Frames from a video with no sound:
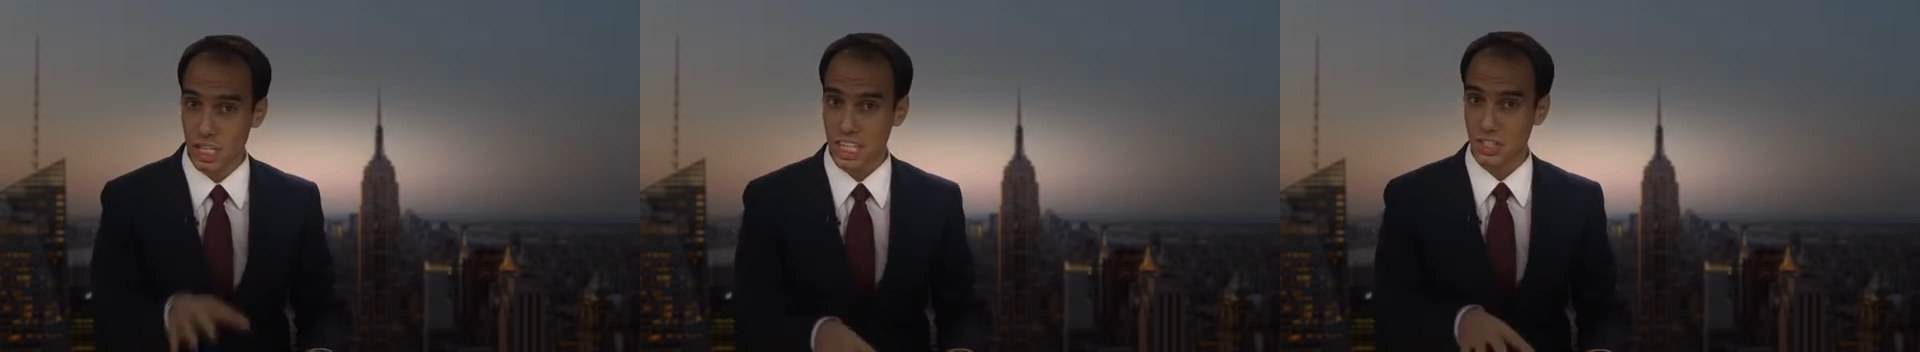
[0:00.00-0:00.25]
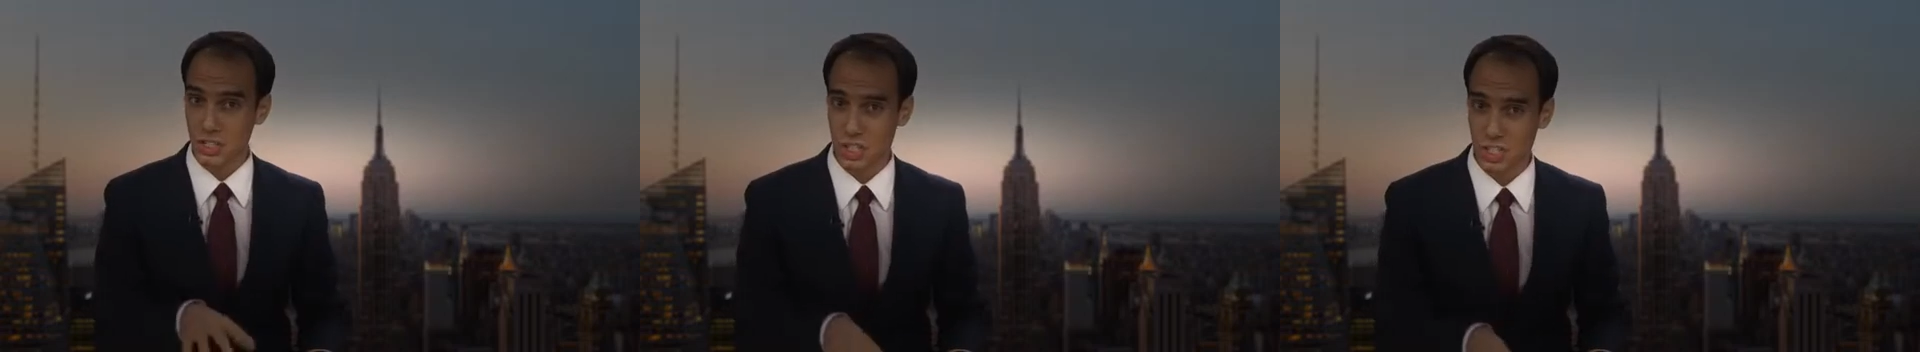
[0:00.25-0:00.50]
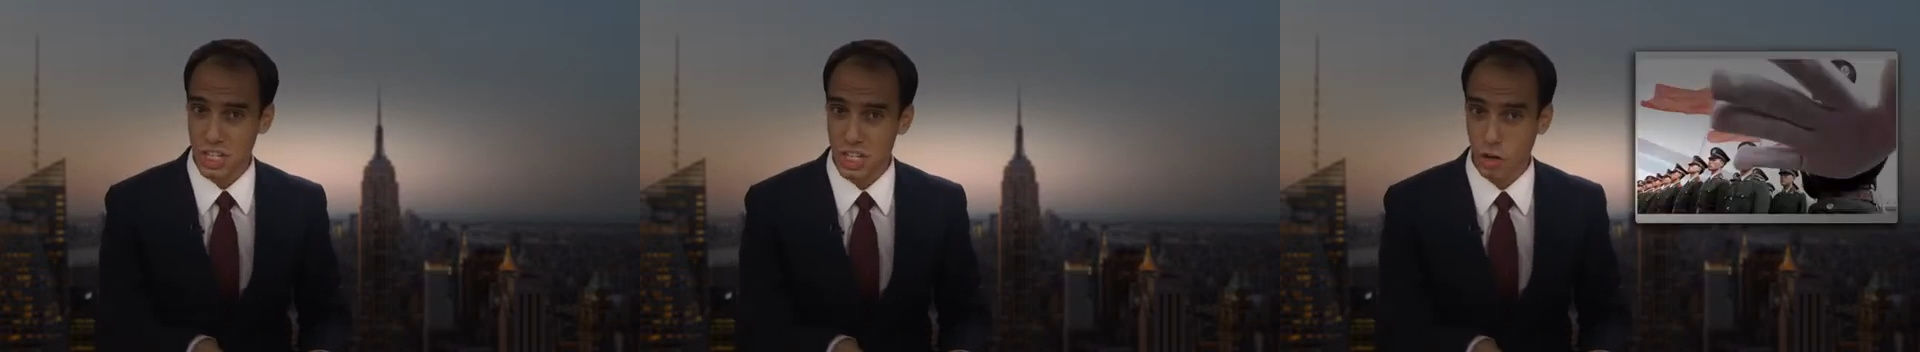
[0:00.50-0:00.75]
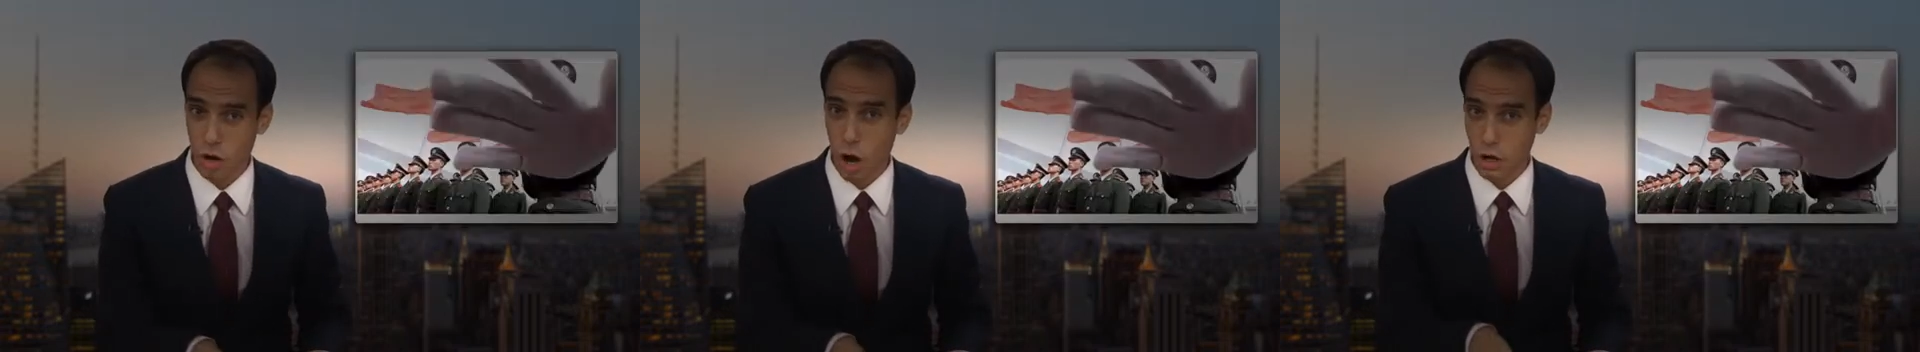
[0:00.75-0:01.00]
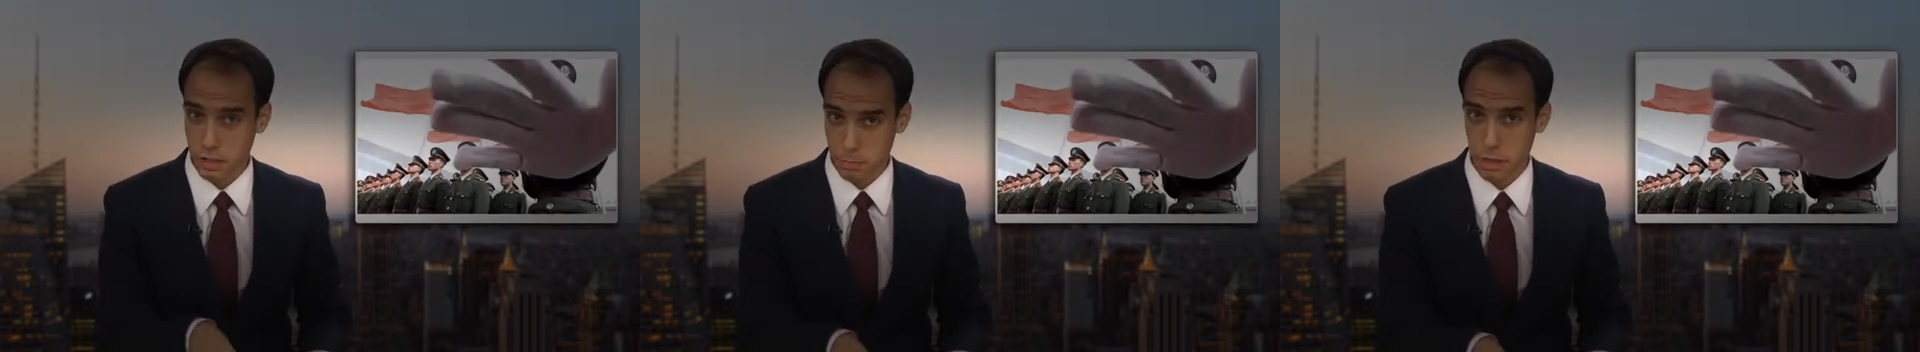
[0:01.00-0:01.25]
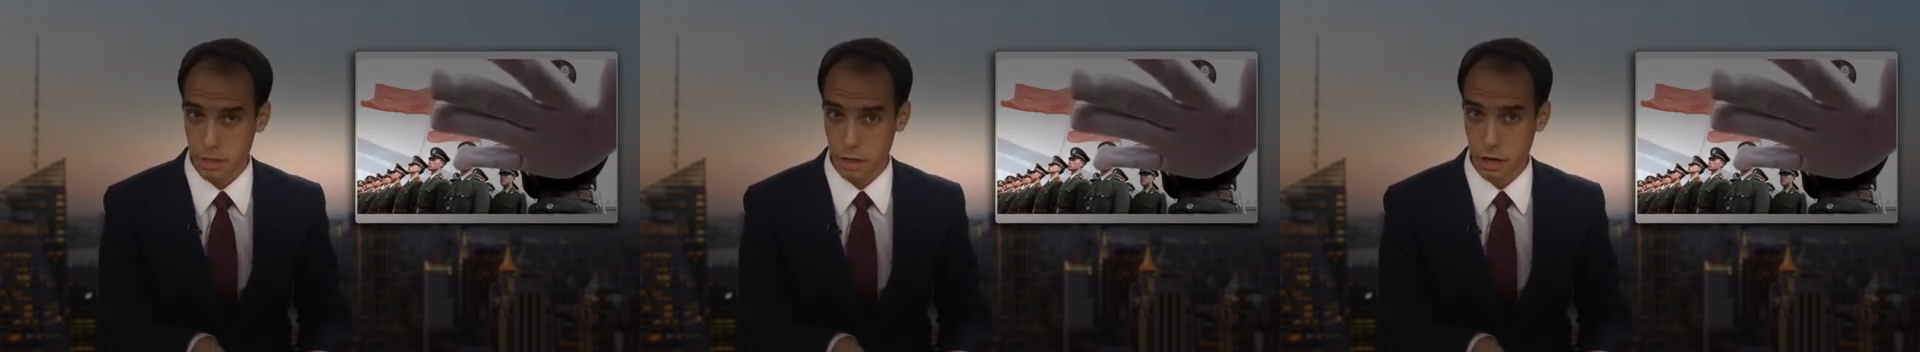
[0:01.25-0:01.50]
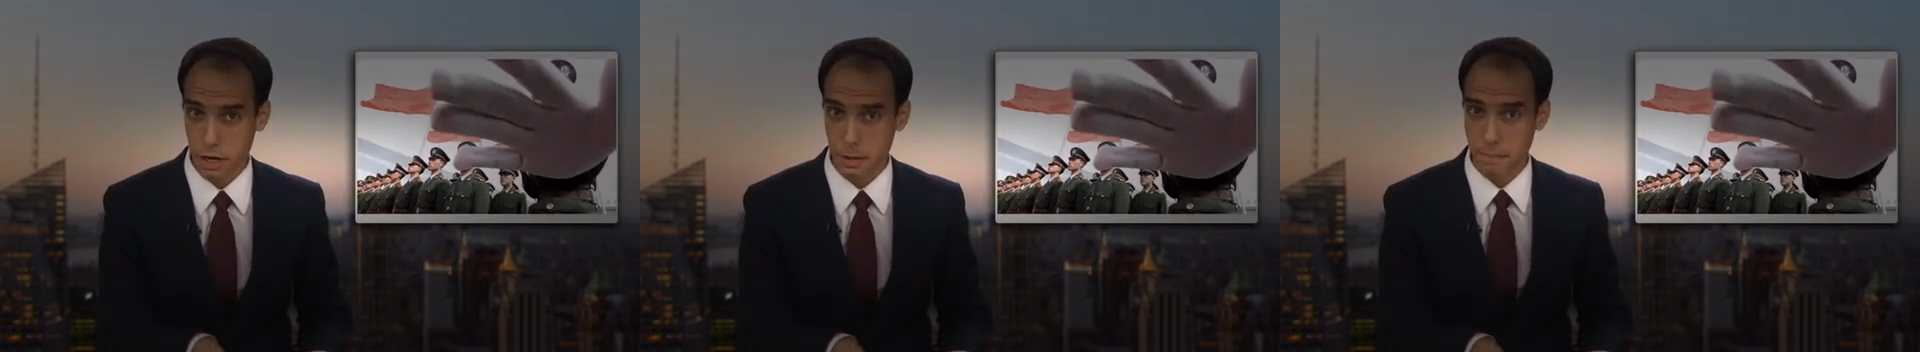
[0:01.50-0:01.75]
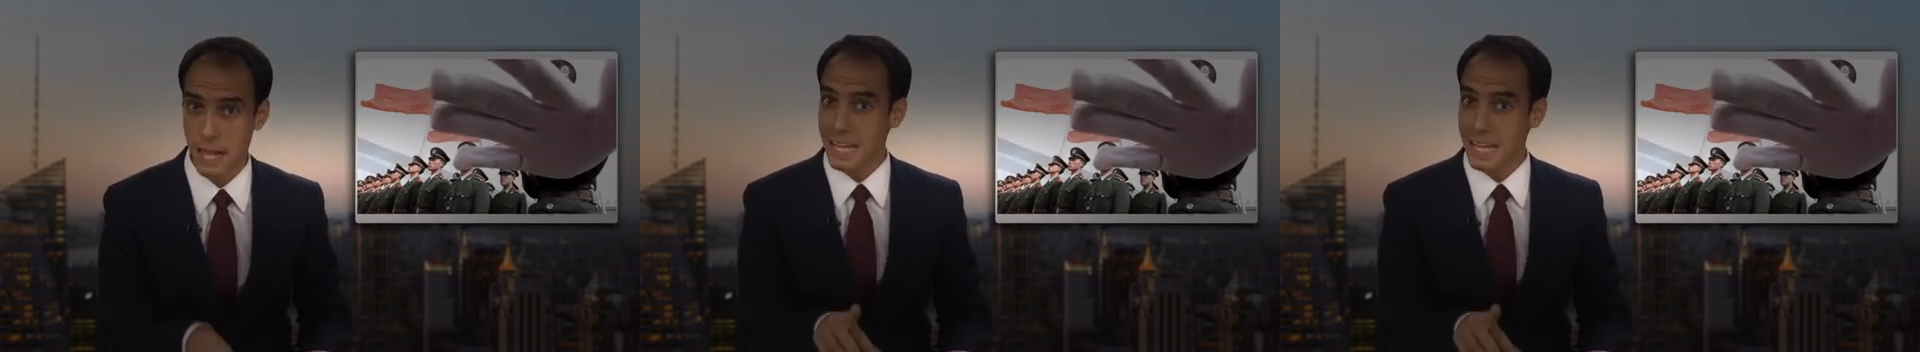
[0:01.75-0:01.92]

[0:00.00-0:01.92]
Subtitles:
each year on its military.